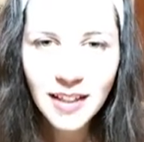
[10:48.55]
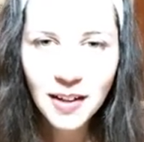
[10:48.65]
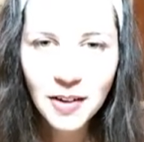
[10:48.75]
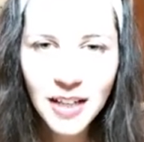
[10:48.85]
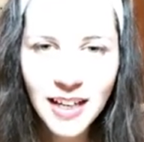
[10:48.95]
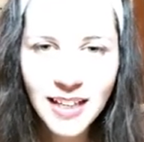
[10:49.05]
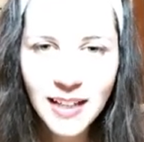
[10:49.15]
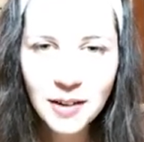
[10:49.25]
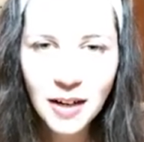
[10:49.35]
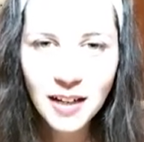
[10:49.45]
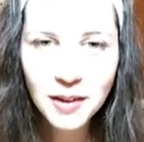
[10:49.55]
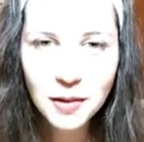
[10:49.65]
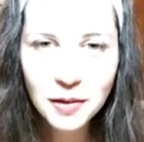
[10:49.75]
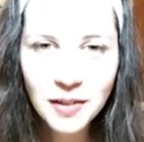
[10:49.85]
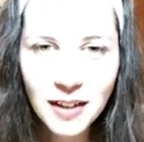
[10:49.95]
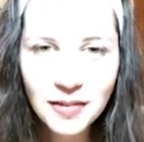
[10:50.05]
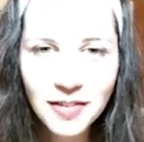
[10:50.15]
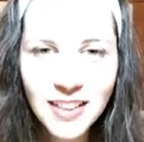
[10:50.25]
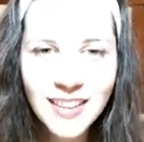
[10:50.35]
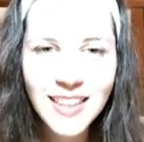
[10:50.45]
Okay, Kira, oof, I
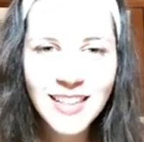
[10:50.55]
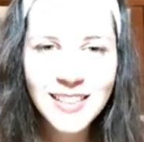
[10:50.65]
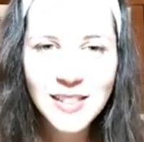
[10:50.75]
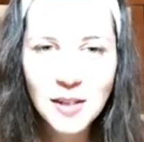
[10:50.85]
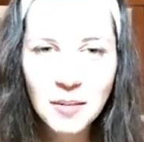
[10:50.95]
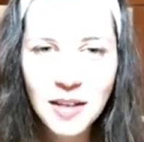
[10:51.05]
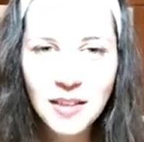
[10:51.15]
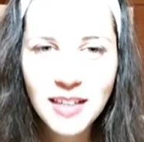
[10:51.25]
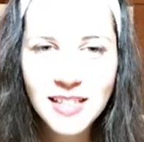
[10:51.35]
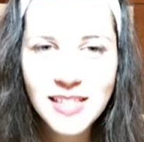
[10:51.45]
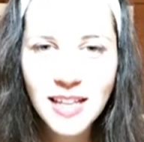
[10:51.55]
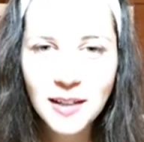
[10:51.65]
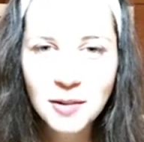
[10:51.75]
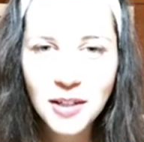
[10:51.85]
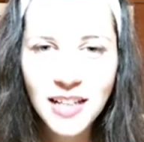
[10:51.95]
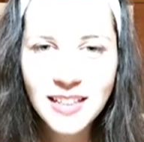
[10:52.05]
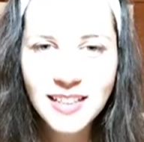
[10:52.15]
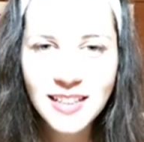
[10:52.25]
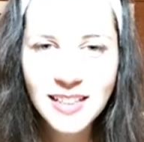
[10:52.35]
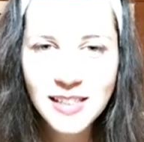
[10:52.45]
feel that so many things that were
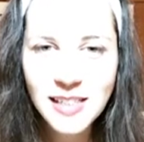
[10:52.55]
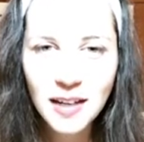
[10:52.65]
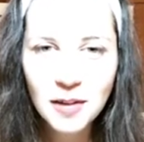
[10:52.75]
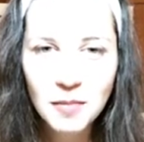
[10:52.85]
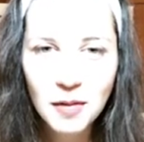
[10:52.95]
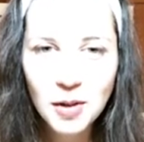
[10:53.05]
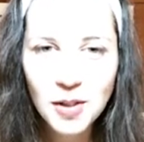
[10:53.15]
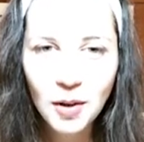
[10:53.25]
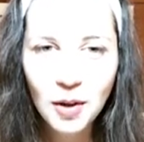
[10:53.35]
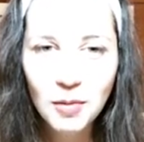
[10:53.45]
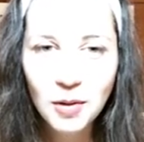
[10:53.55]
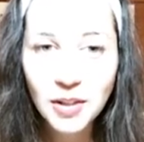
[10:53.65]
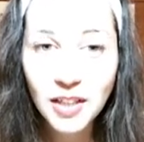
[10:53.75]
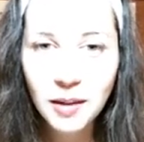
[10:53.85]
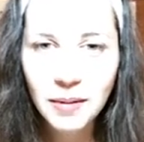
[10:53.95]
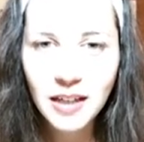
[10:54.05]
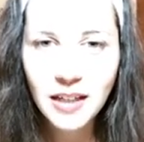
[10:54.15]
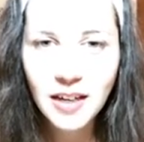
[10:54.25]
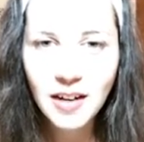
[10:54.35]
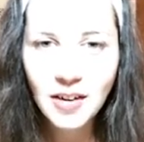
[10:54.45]
hidden inside of me for so long want to come out.
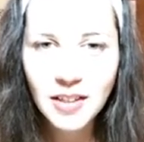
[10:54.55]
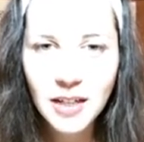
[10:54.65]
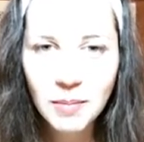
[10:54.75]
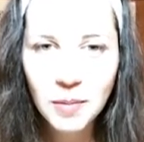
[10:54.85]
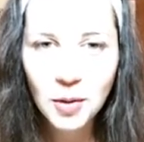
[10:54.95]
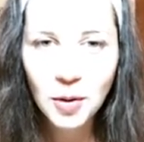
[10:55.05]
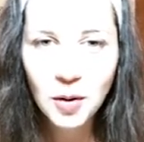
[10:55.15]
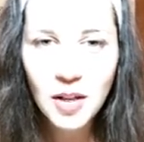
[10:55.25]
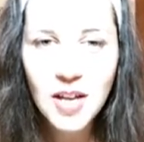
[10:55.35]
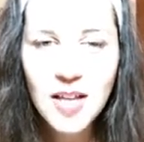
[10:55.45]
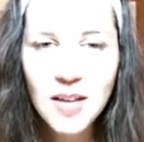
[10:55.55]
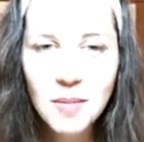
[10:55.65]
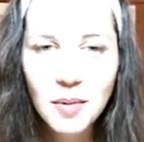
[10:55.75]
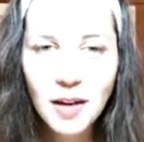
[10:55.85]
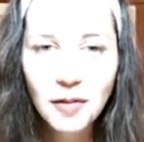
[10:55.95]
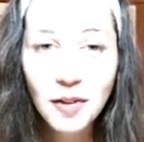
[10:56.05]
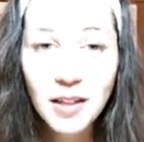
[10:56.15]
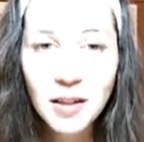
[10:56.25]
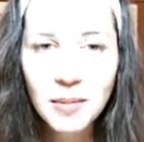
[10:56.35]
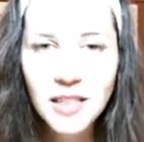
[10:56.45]
I can't name them all, but I feel
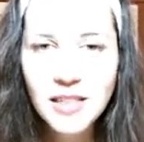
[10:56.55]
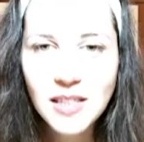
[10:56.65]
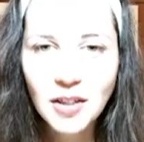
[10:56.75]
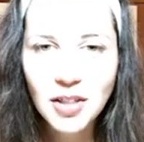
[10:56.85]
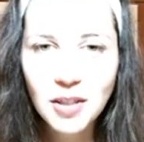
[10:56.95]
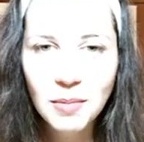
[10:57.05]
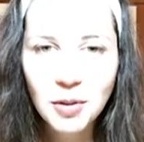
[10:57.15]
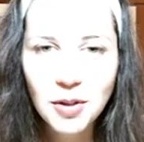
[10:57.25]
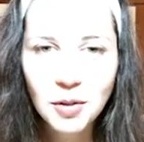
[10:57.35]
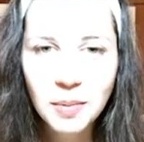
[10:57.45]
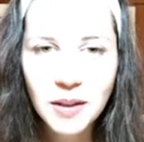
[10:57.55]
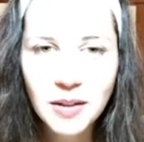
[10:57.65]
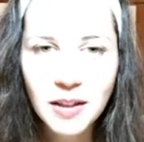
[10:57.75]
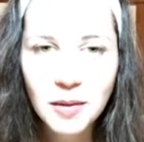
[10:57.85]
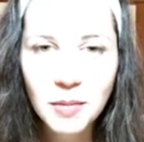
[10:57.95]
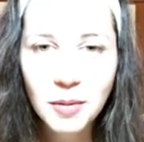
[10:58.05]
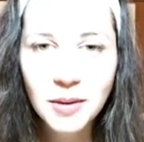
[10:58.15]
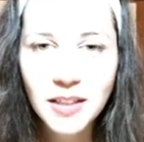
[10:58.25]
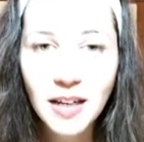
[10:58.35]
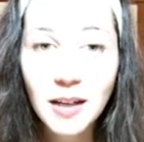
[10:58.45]
them, and it's such an emotional period at the
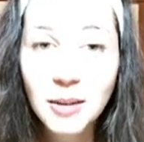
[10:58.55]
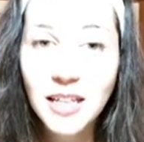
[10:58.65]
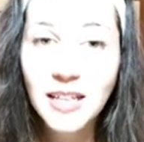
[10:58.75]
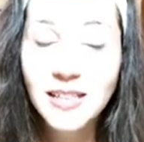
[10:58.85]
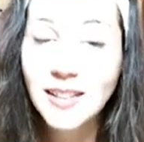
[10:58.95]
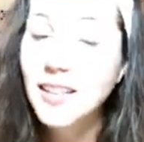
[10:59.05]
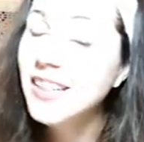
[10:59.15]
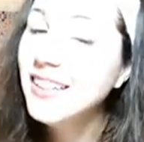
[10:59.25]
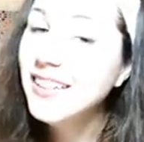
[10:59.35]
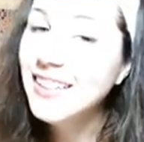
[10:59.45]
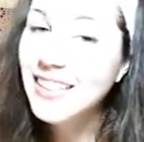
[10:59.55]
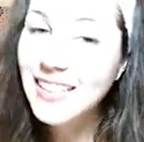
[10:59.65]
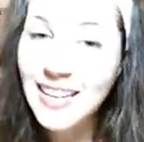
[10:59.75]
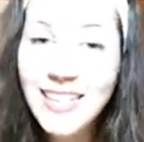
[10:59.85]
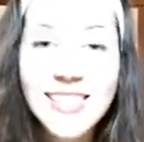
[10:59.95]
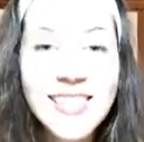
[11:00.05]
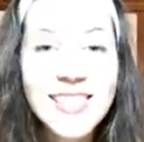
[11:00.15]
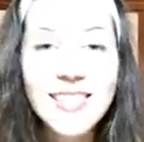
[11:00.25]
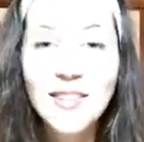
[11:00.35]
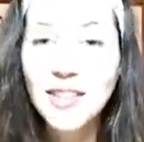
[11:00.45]
moment. I'm a Cancer.
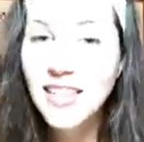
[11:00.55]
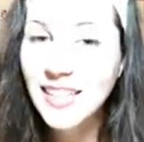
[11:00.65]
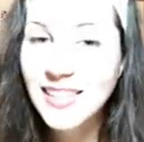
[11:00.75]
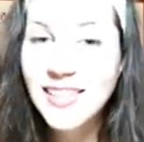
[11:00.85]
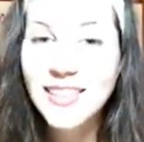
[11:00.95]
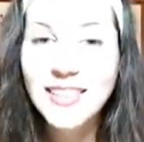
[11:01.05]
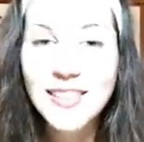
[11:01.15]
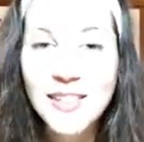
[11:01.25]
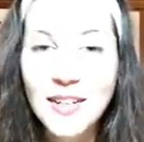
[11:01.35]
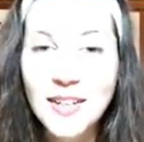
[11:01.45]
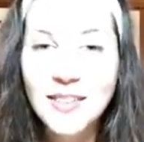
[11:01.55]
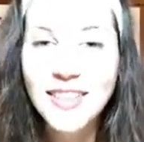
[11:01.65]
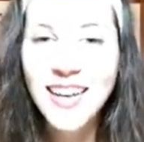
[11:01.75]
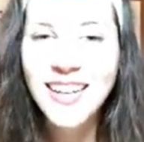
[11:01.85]
Yes, you're a Cancer, so yeah,